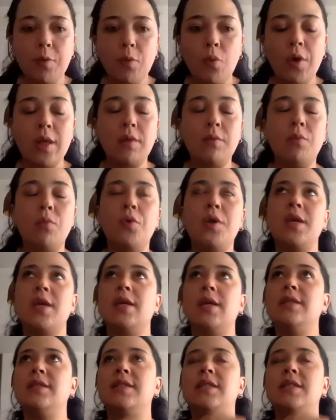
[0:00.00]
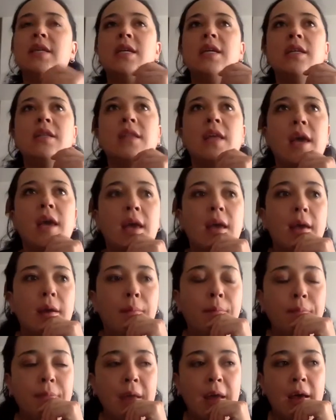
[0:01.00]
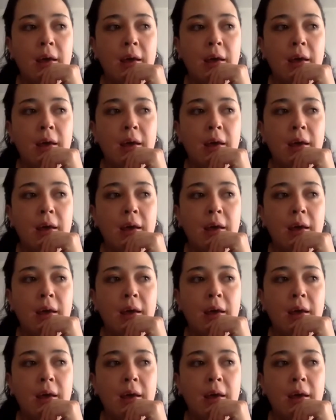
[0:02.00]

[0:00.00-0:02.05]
Well, we can see the